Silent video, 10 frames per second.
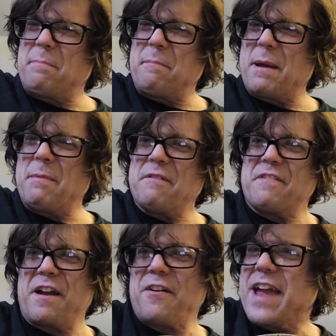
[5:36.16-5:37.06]
maybe
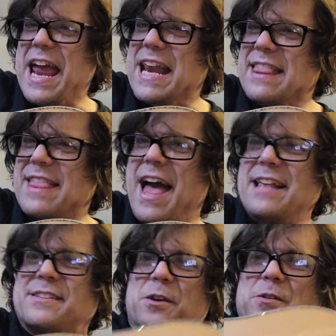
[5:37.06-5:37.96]
variating
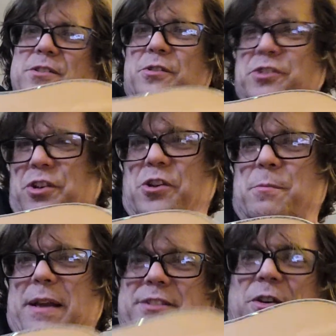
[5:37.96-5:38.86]
that. So sure, you
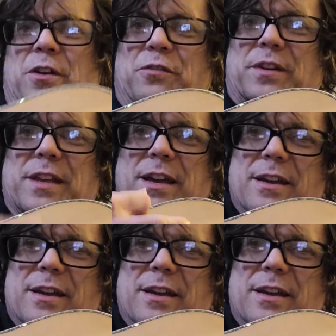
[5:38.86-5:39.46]
might start off with